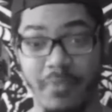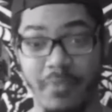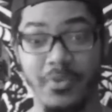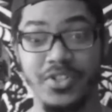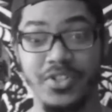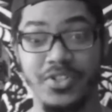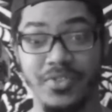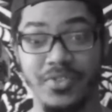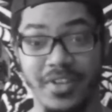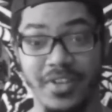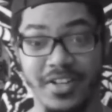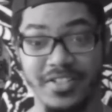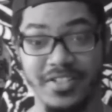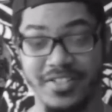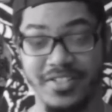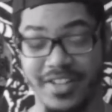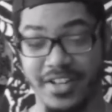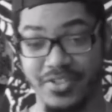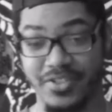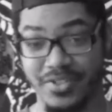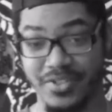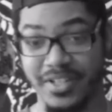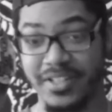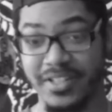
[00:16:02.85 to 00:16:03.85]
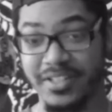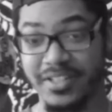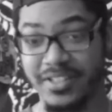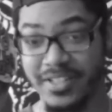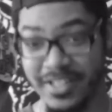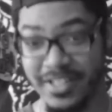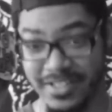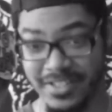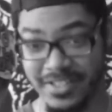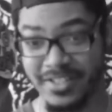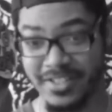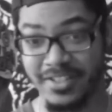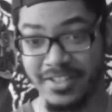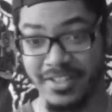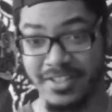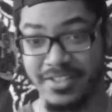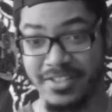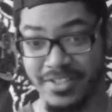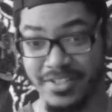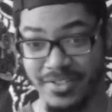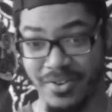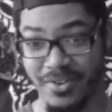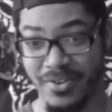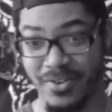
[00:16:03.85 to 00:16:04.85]
I want you guys to actually listen to
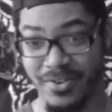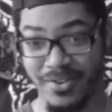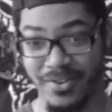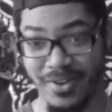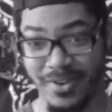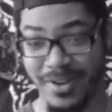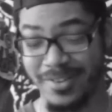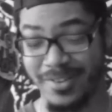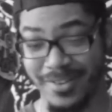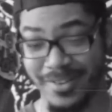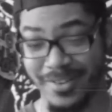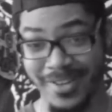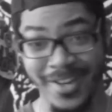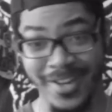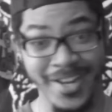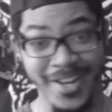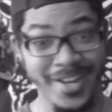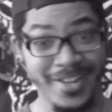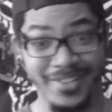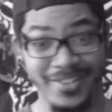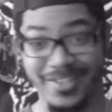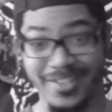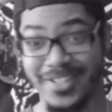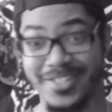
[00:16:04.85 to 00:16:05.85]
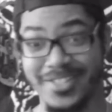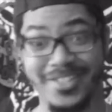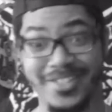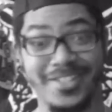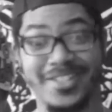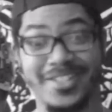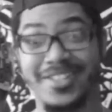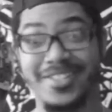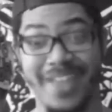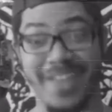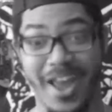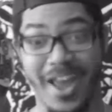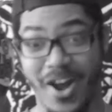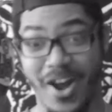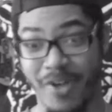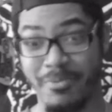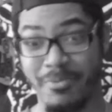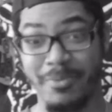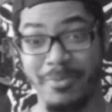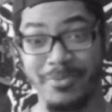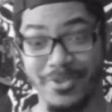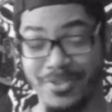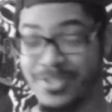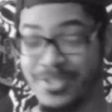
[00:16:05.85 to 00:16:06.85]
this song, listen to this
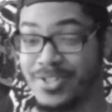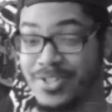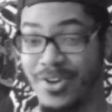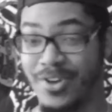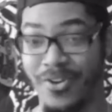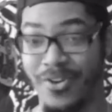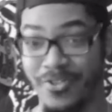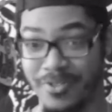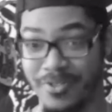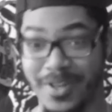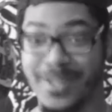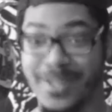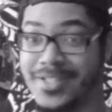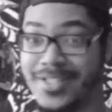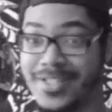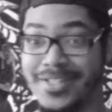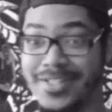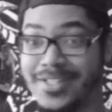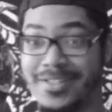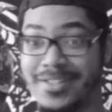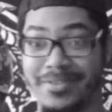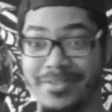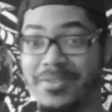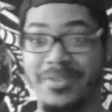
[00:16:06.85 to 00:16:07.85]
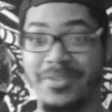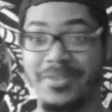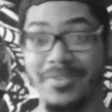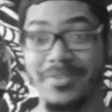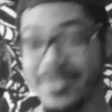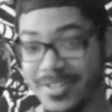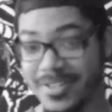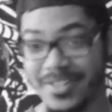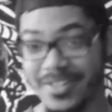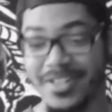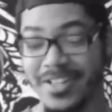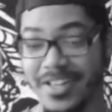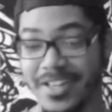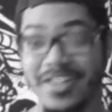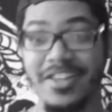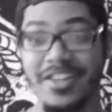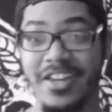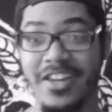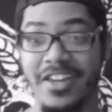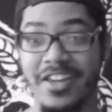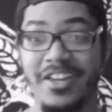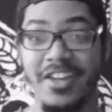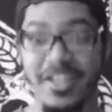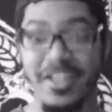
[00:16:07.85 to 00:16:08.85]
album yourself, because this
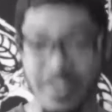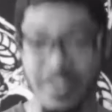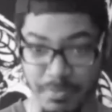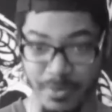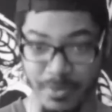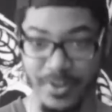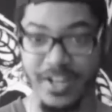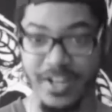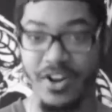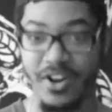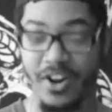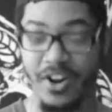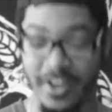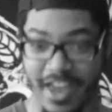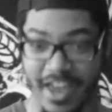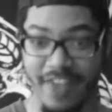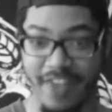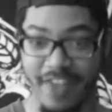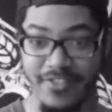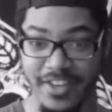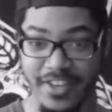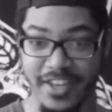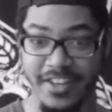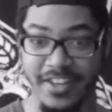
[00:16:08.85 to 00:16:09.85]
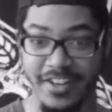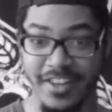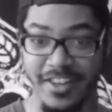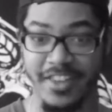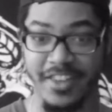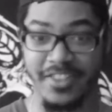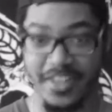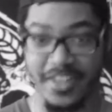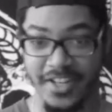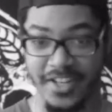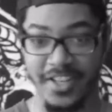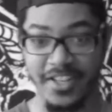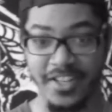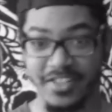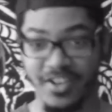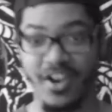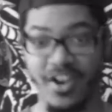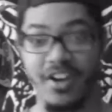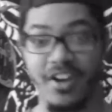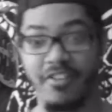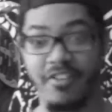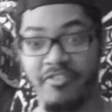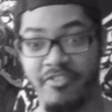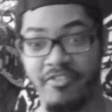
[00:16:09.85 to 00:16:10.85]
it gets pretty heavy hitting, and then it gets
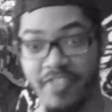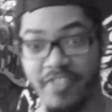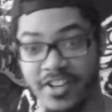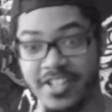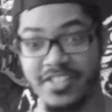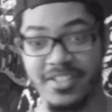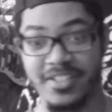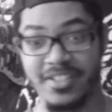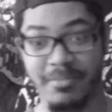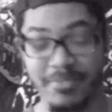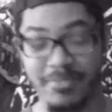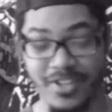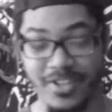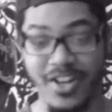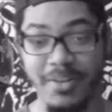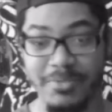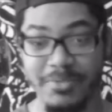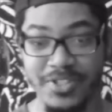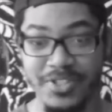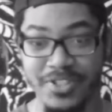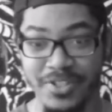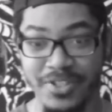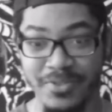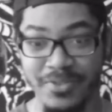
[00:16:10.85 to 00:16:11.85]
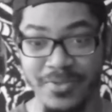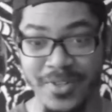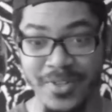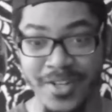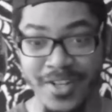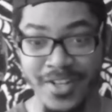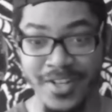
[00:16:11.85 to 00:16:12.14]
kind of funny sometimes too.